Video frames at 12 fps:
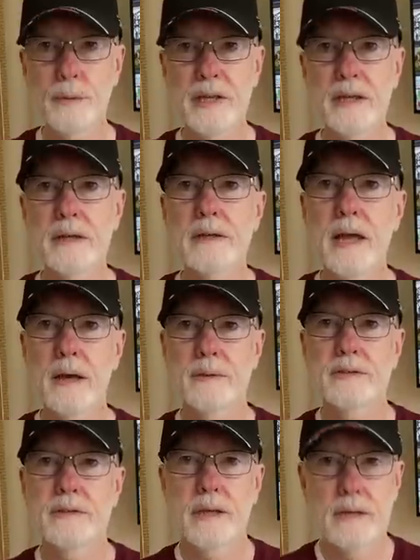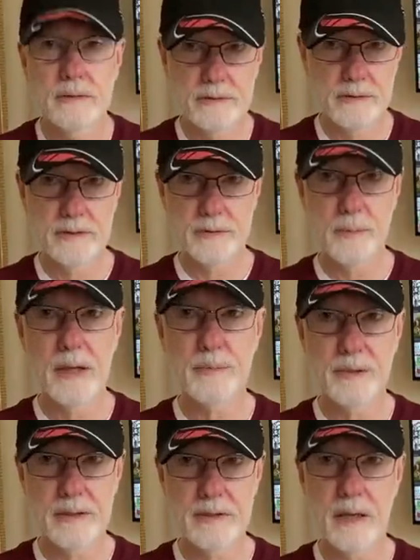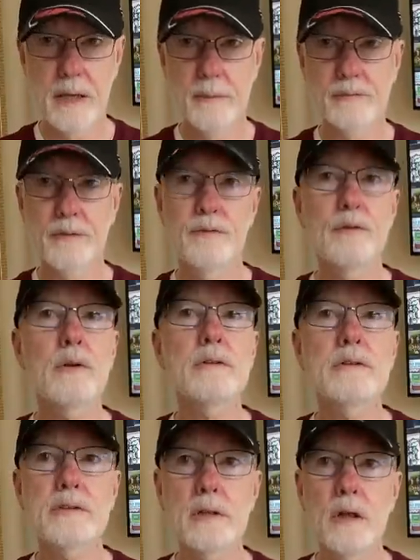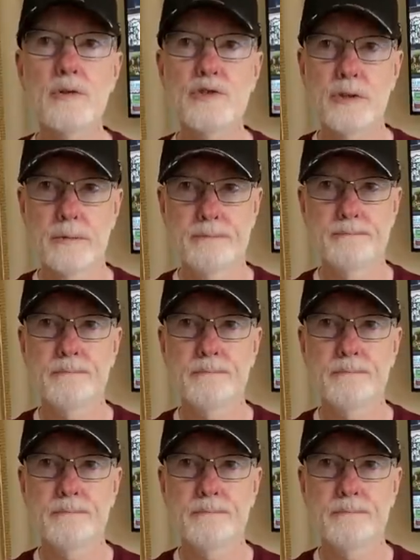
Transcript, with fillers: we get into how it sounds, this might be a time for full disclosure.